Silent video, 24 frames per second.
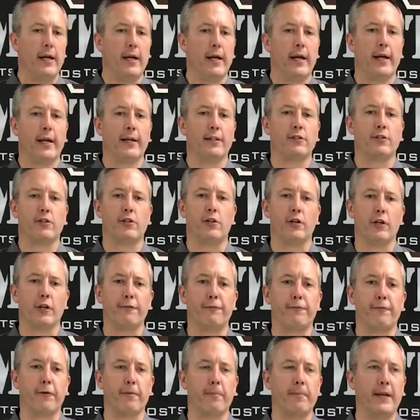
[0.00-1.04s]
it's good
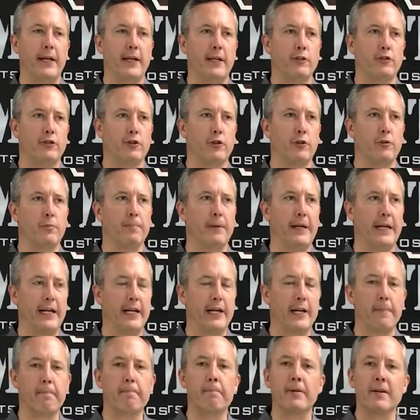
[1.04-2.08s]
for me to be in
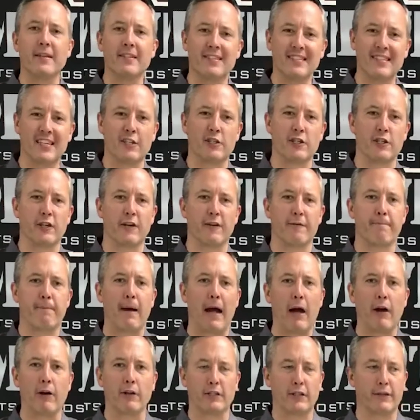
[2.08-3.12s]
a position of
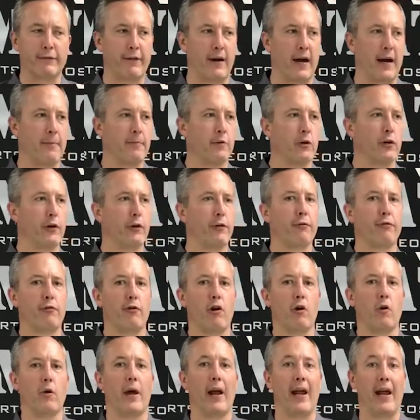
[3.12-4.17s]
balance. If I'm going to
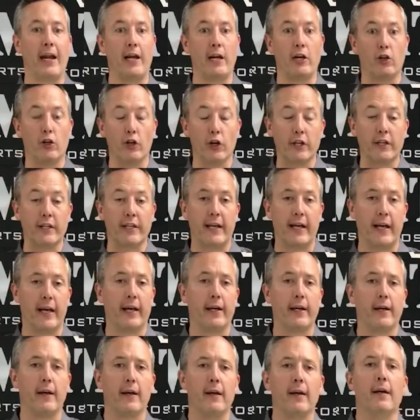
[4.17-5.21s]
throw a good
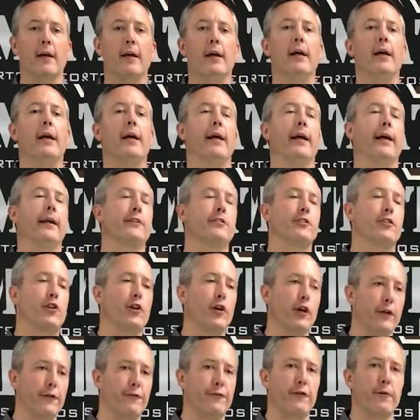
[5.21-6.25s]
kick, it's
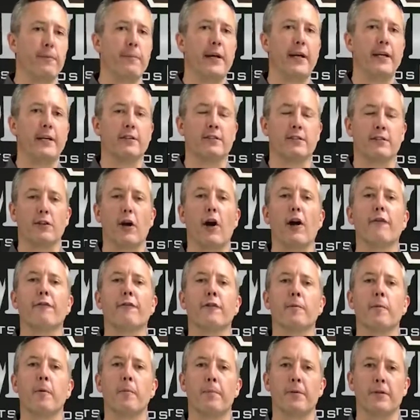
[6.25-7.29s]
good for me to start
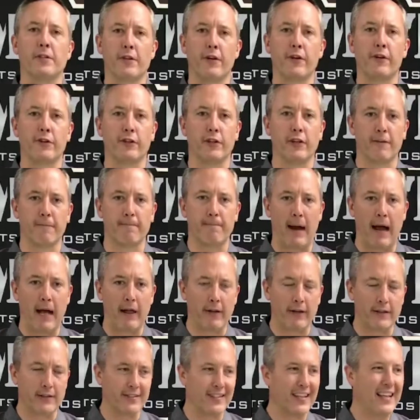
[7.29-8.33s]
from a position of
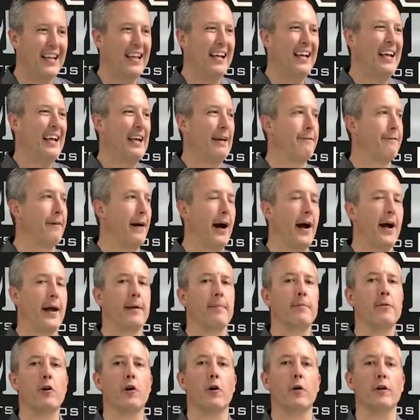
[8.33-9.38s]
balance. If
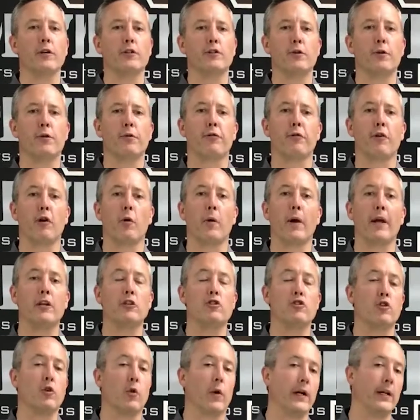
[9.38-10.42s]
I'm going to throw a
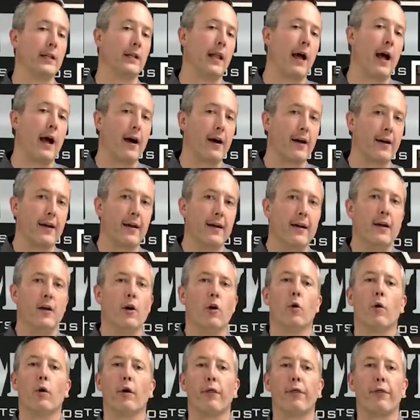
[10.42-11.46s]
joint lock
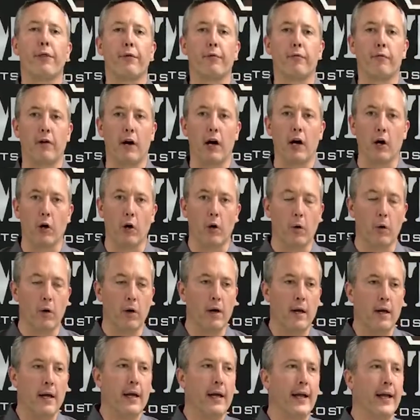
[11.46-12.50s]
or throw,
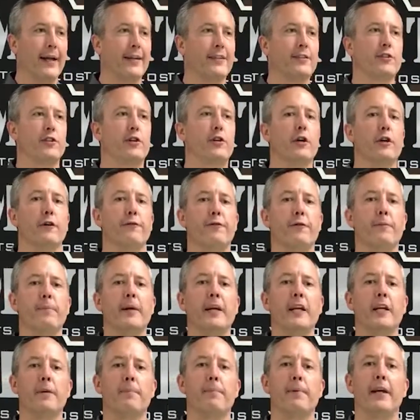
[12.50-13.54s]
it's good for me
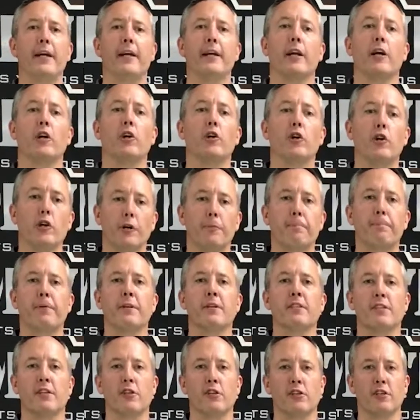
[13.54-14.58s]
to be in a good
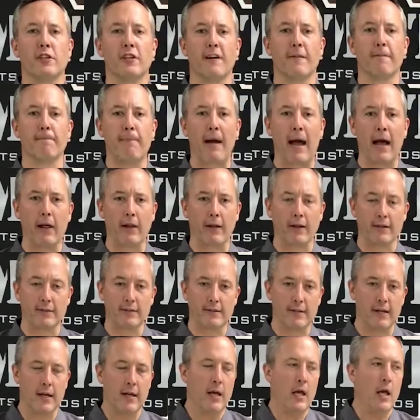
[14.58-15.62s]
position of
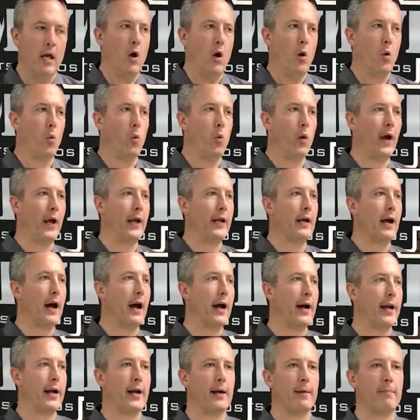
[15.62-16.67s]
balance. When
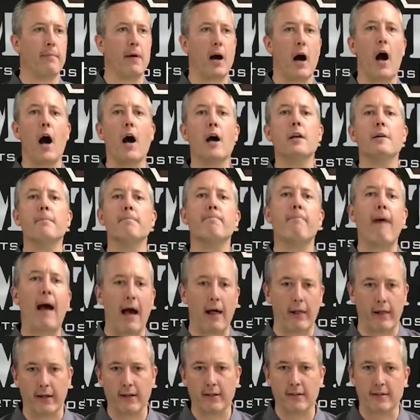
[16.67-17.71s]
I am
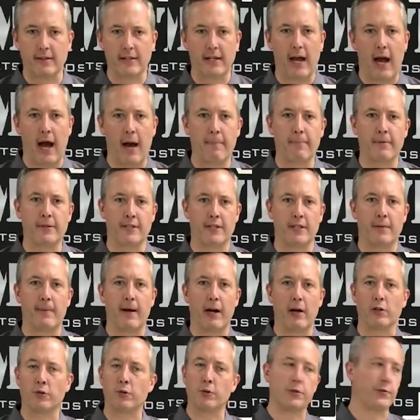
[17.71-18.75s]
unbalanced, the opposite of
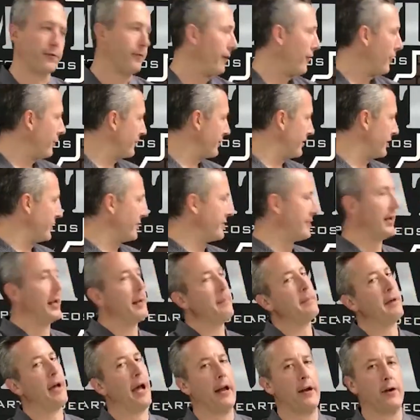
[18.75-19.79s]
balance, which falls in the same
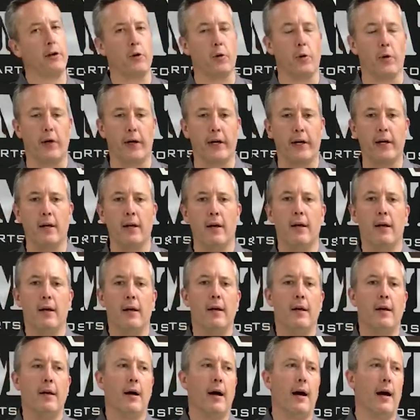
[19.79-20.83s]
category,
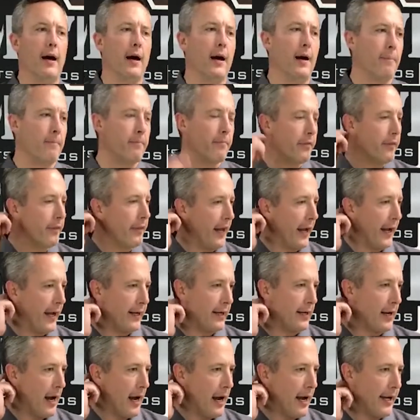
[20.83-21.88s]
then
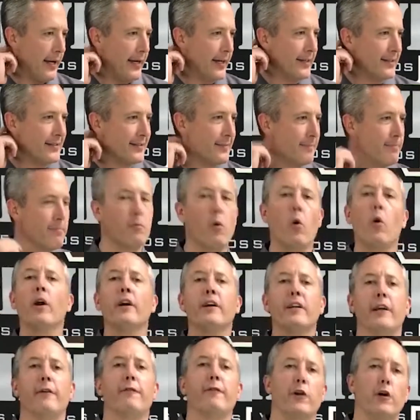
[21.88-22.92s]
it is more
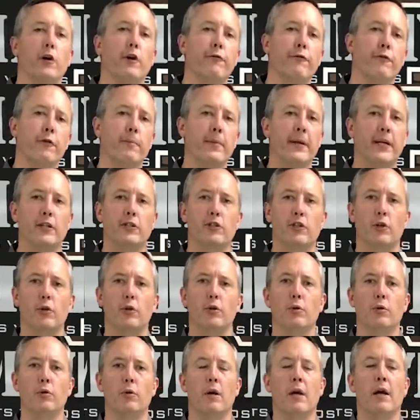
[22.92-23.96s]
difficult for me
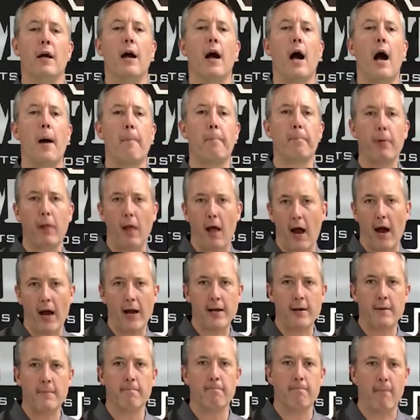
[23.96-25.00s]
to
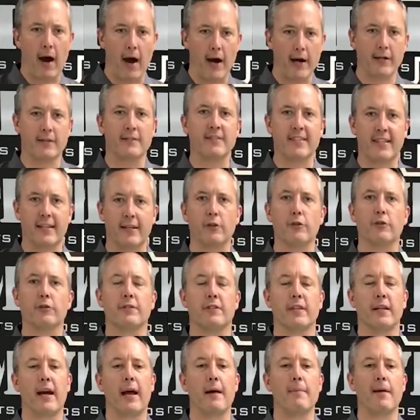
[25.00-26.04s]
apply my skills
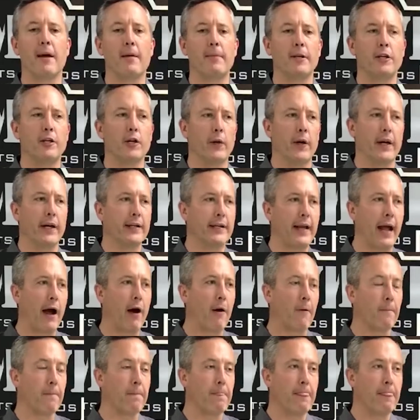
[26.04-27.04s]
that I may be doing. Now,